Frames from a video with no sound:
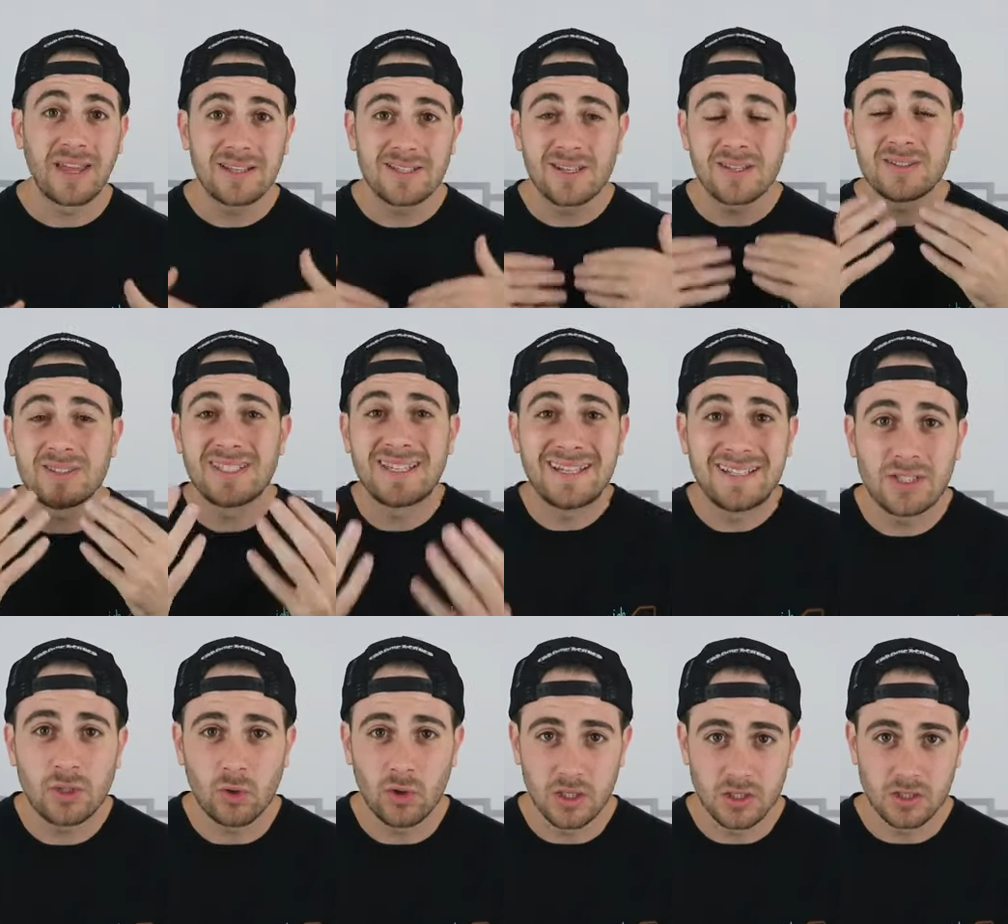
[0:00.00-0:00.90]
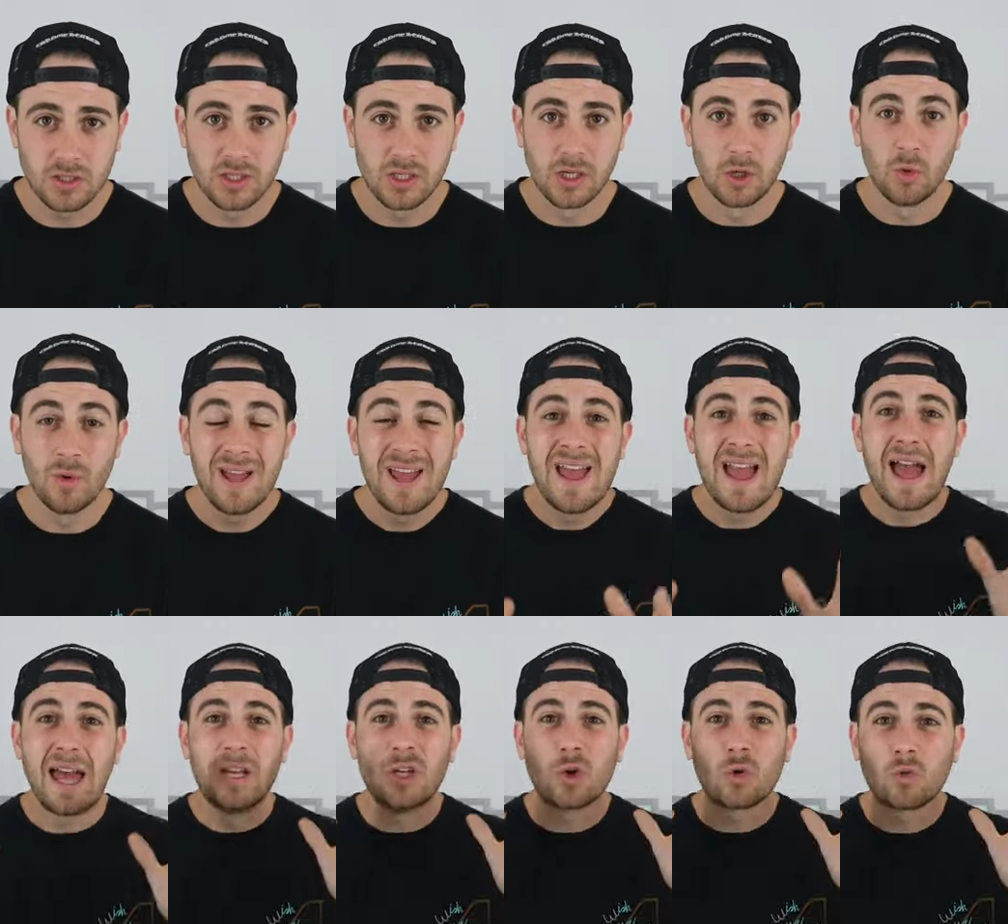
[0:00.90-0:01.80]
that sounds interesting to you
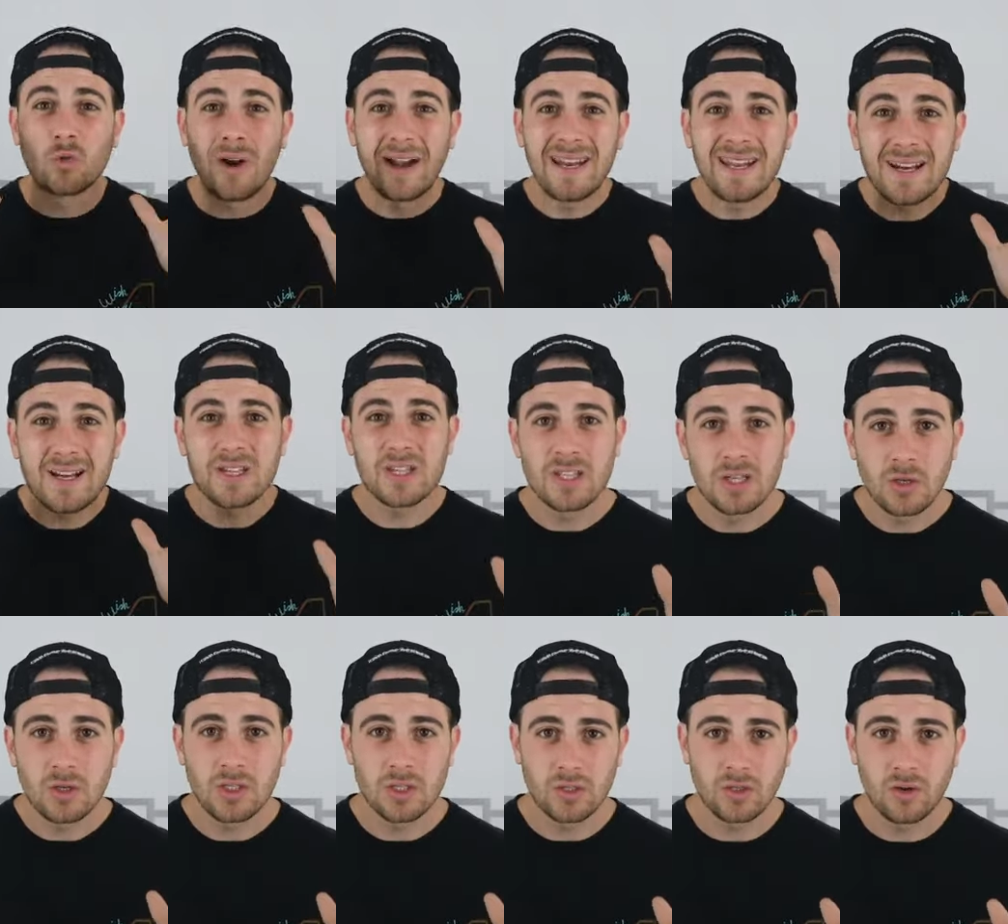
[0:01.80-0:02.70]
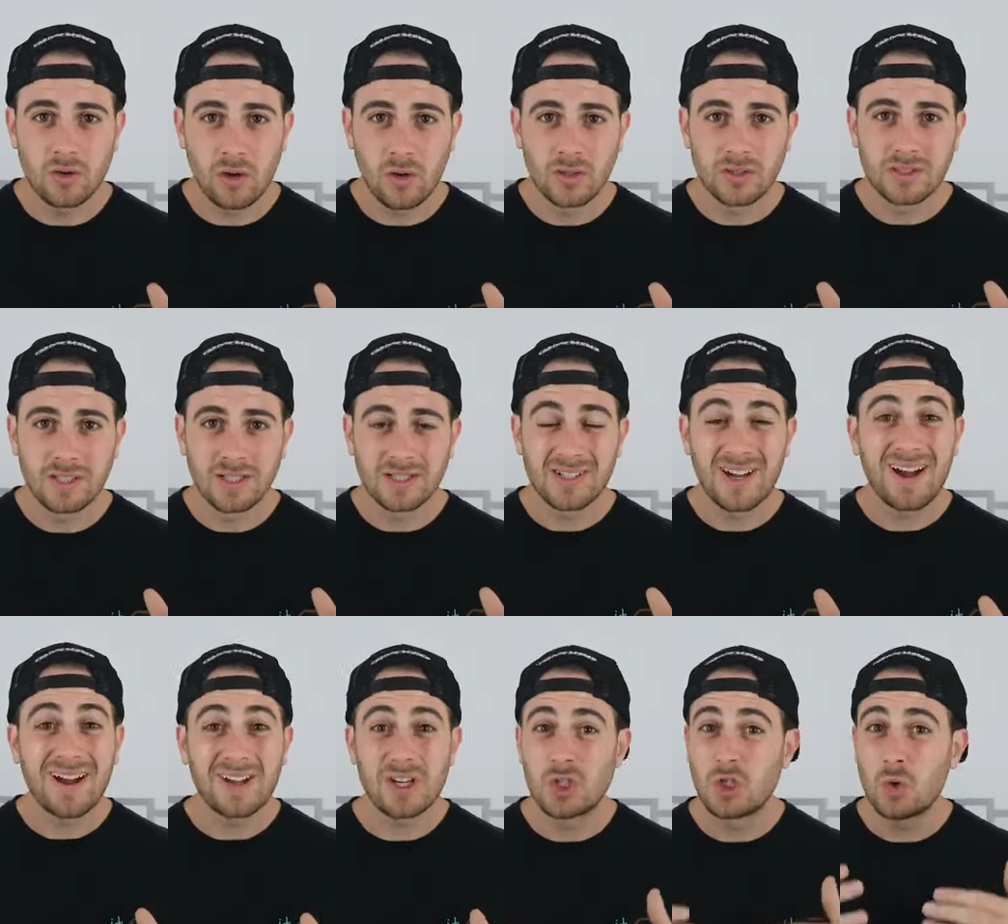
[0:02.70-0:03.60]
and you're ready to seriously grow on
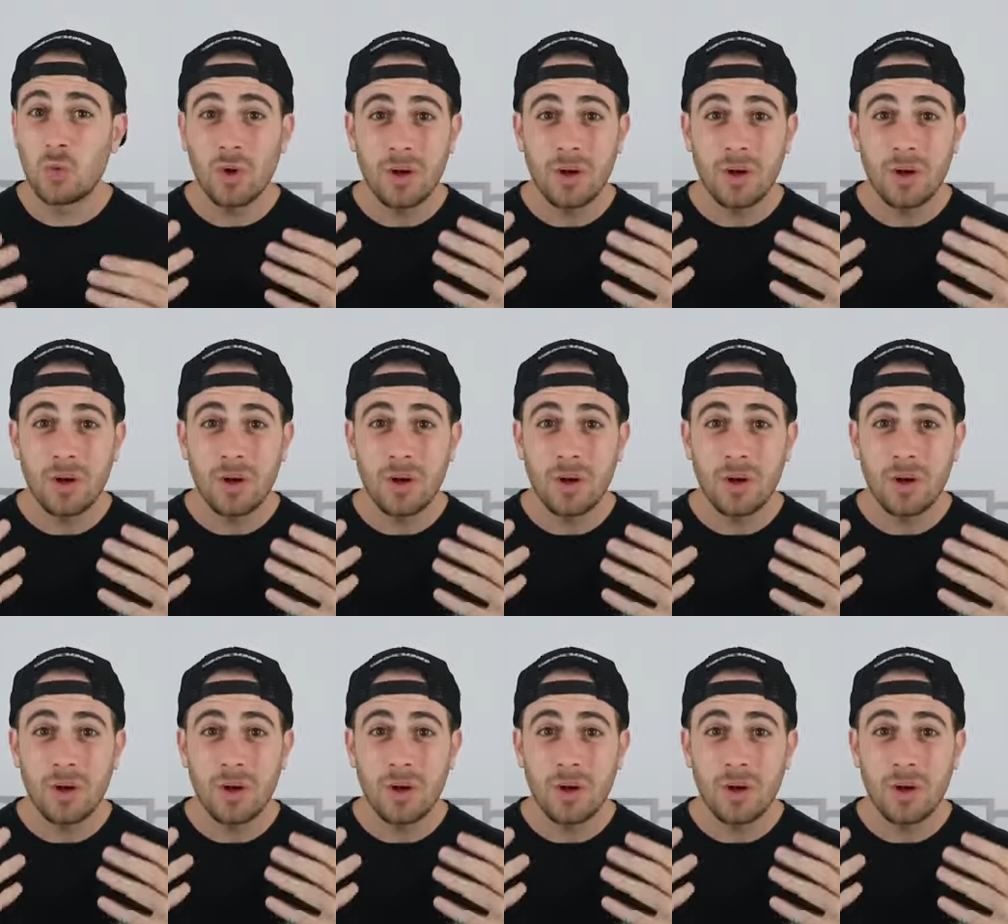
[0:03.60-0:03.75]
TikTok because you